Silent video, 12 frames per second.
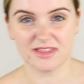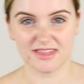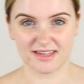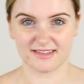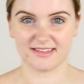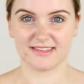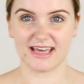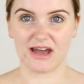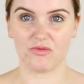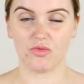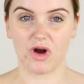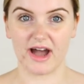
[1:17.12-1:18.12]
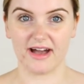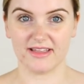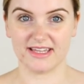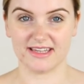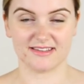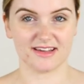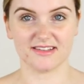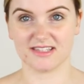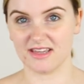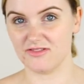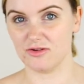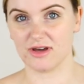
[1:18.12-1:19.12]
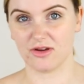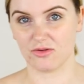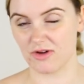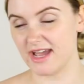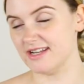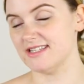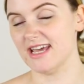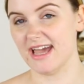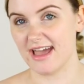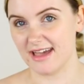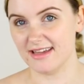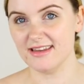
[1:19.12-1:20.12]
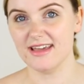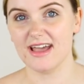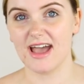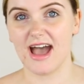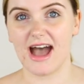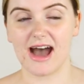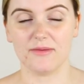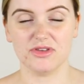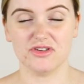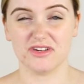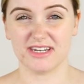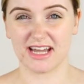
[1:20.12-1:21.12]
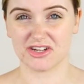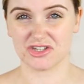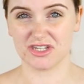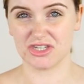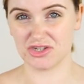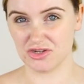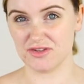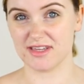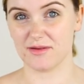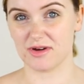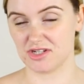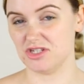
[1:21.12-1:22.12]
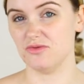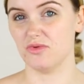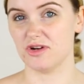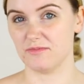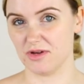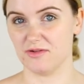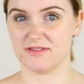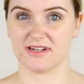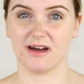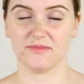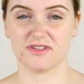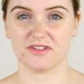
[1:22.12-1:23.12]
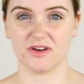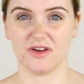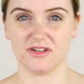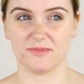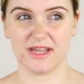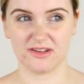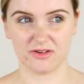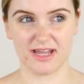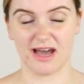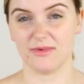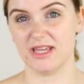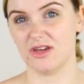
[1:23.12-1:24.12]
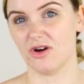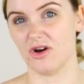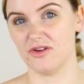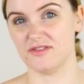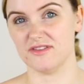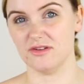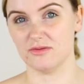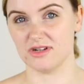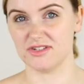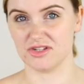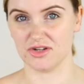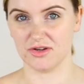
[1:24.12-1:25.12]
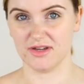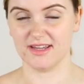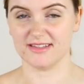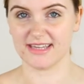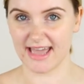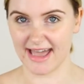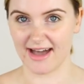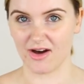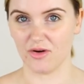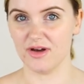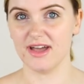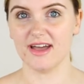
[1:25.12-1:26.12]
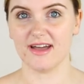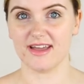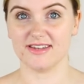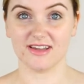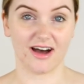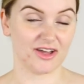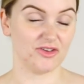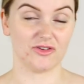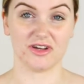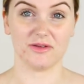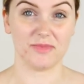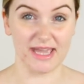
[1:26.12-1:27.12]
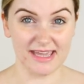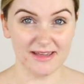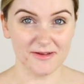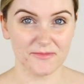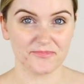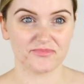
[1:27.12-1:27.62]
with this that while it does give you a great tan, you can actually choose how much you want to build it up. So depending on how many coats you want to do is how dark you're going to be.